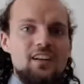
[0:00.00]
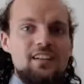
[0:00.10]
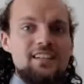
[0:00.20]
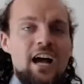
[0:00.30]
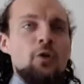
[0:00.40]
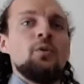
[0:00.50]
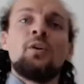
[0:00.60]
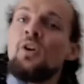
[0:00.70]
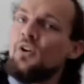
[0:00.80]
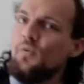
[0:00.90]
Now
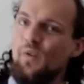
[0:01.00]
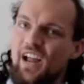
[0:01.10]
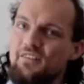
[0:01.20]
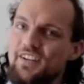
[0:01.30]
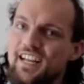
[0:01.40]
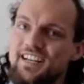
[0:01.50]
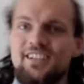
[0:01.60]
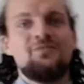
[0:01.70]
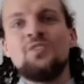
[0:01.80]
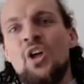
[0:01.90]
we have our
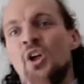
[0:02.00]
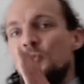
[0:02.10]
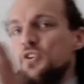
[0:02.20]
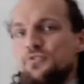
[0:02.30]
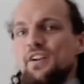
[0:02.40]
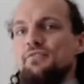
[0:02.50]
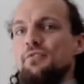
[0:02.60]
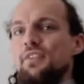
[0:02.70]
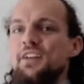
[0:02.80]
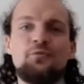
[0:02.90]
data. We trained through
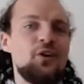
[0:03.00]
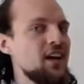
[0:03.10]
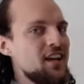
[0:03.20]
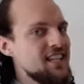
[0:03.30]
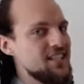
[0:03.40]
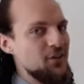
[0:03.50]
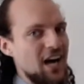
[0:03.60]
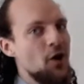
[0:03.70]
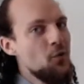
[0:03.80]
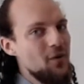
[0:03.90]
the network. So
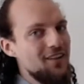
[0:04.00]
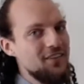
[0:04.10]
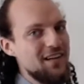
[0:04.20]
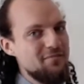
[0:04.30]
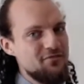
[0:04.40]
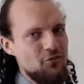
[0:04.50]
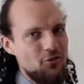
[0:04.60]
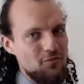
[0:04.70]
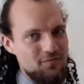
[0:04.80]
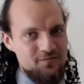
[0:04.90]
how well did it
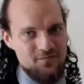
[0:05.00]
perform?